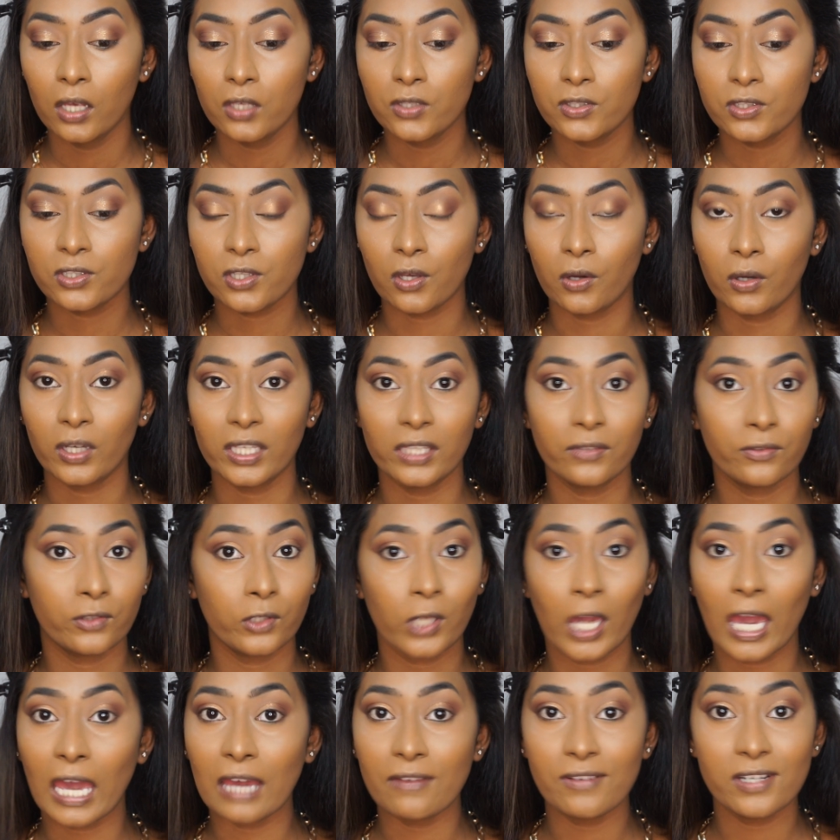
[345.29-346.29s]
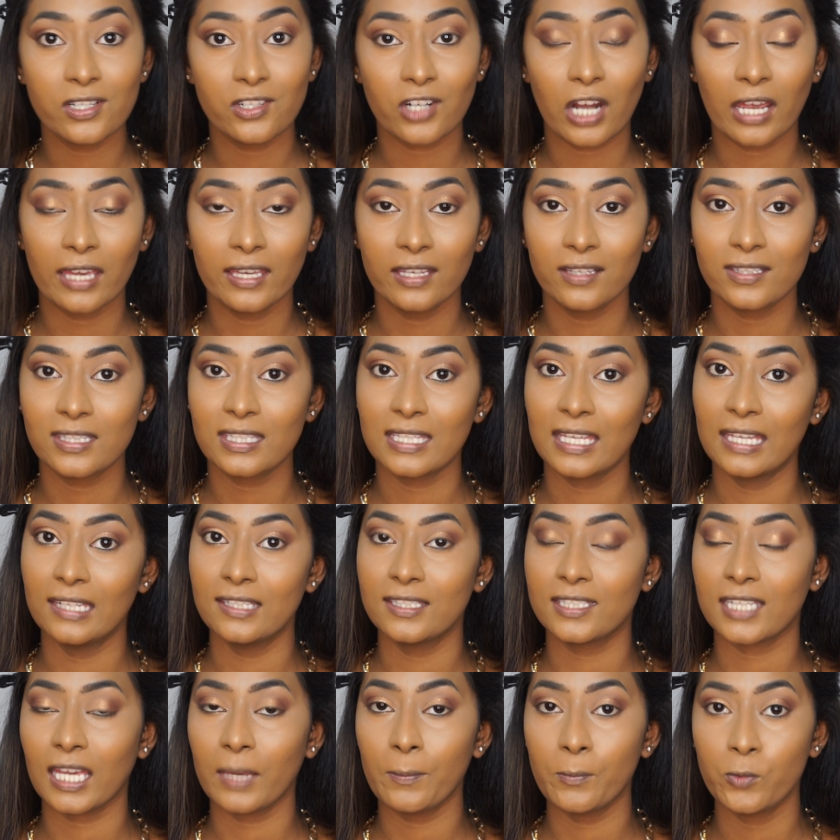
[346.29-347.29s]
So if you have a drier
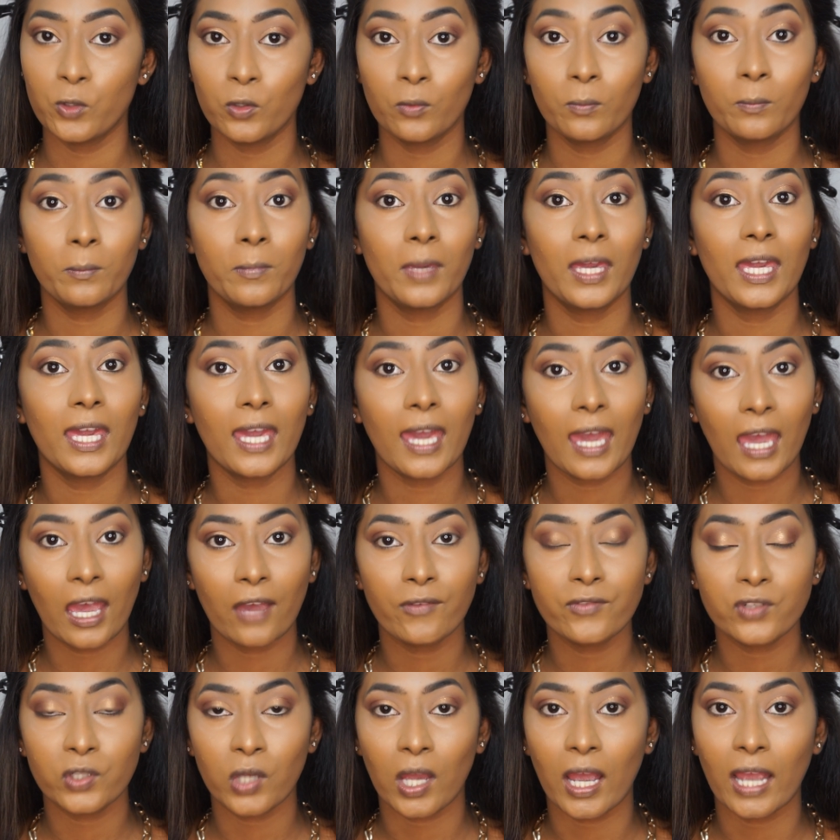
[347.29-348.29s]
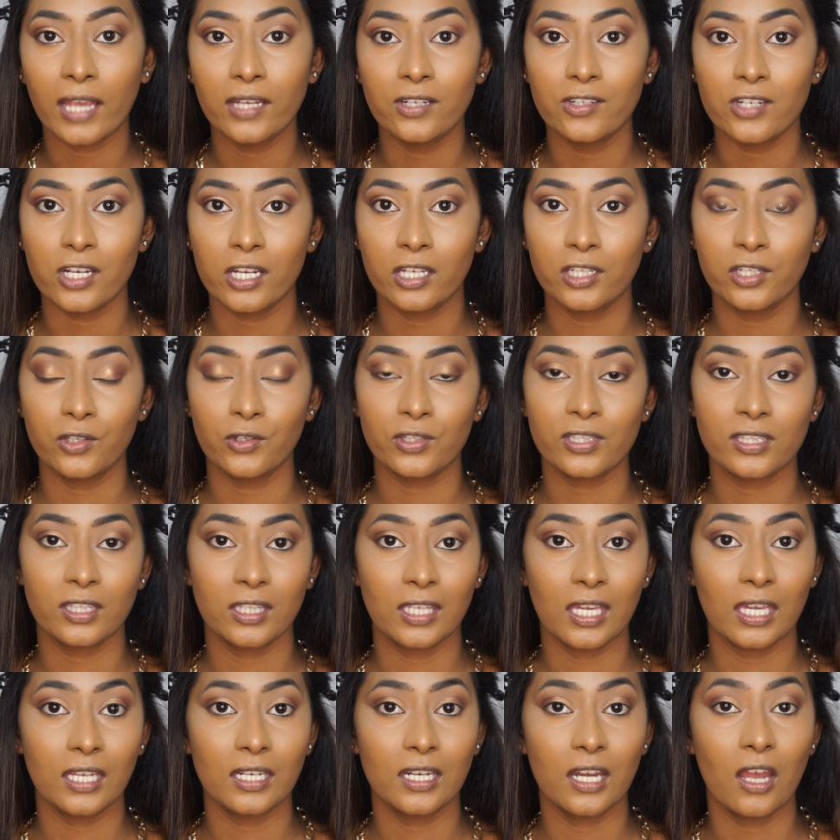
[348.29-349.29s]
skin type, you may have to hydrate your
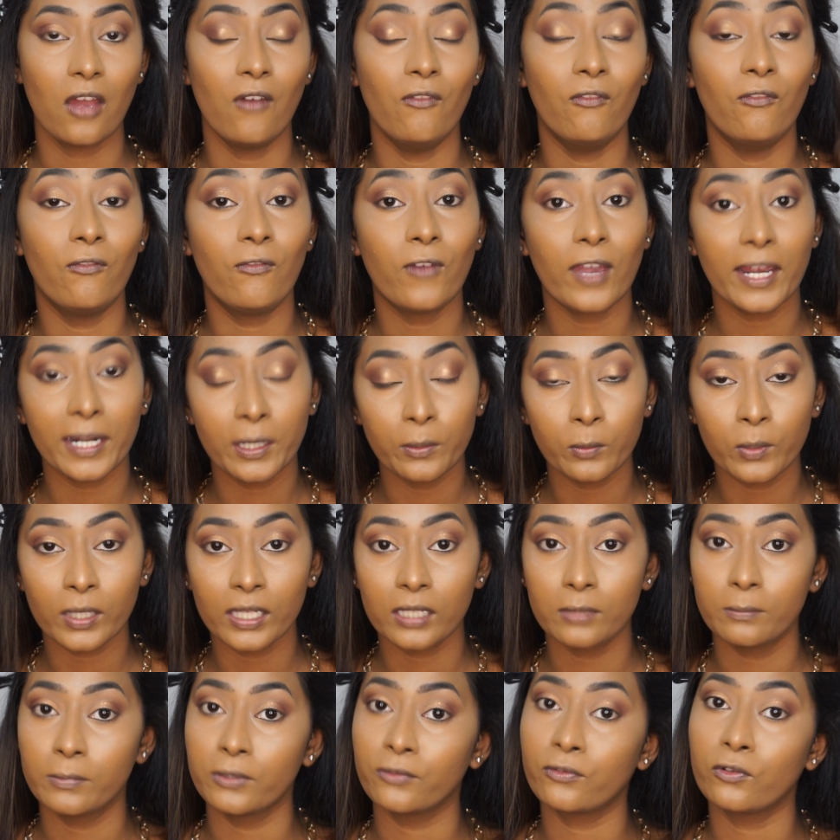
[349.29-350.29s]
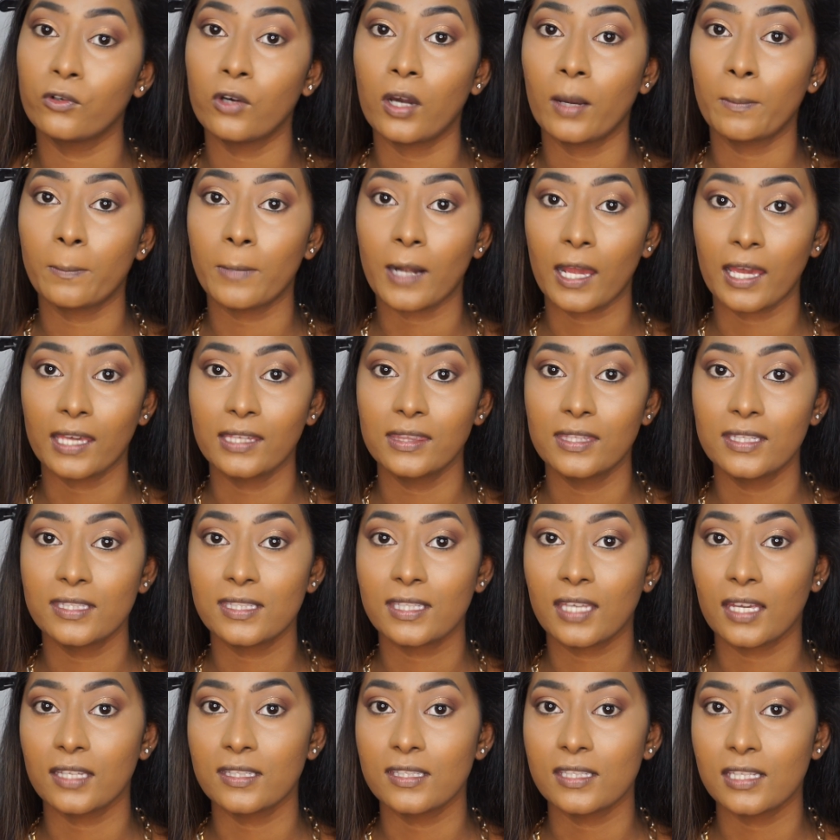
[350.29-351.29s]
skin very well before applying
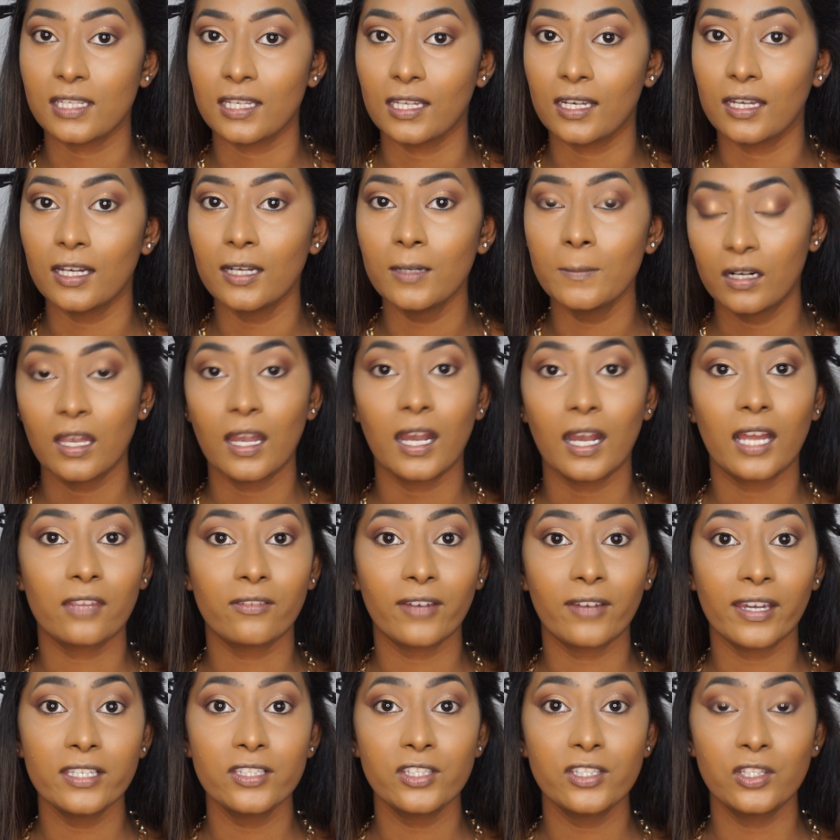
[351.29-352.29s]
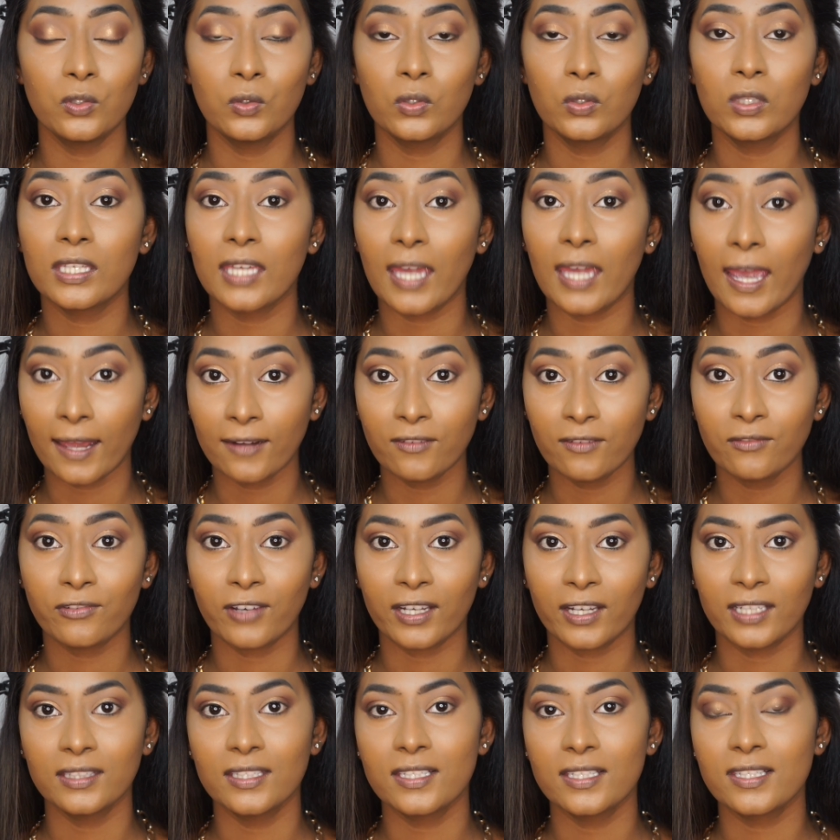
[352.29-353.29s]
this concealer. Otherwise, you can
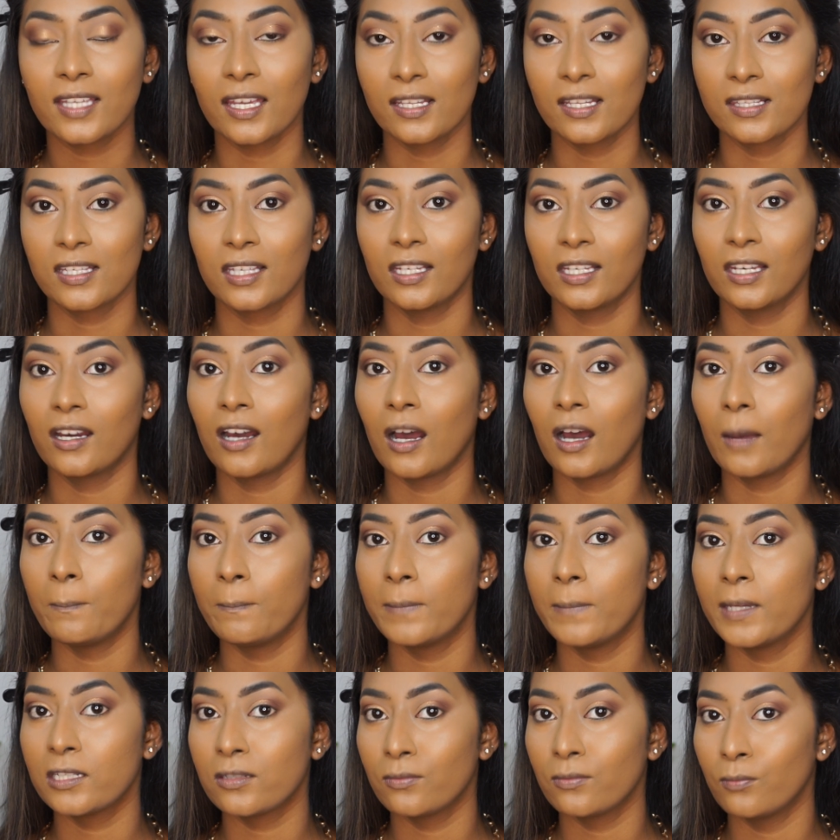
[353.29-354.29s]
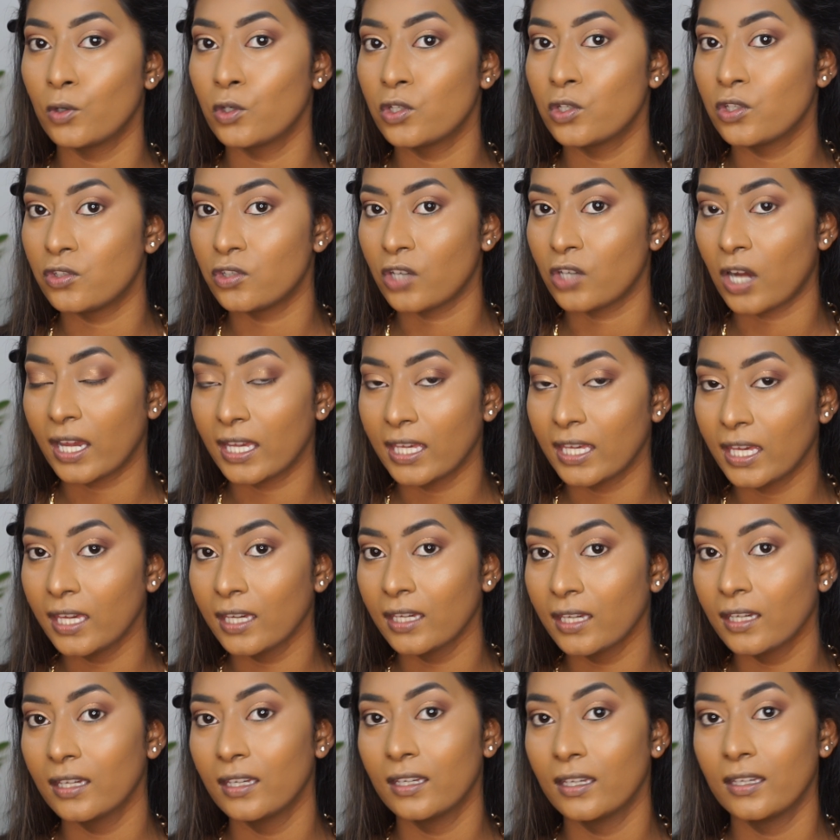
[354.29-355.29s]
find this concealer a bit more
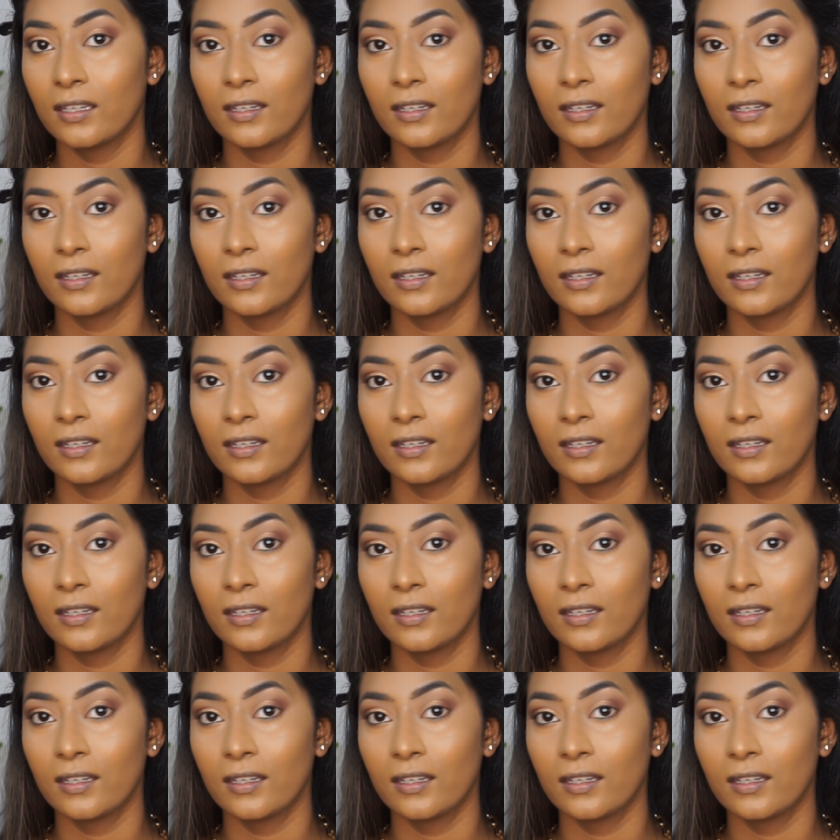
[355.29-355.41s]
drying.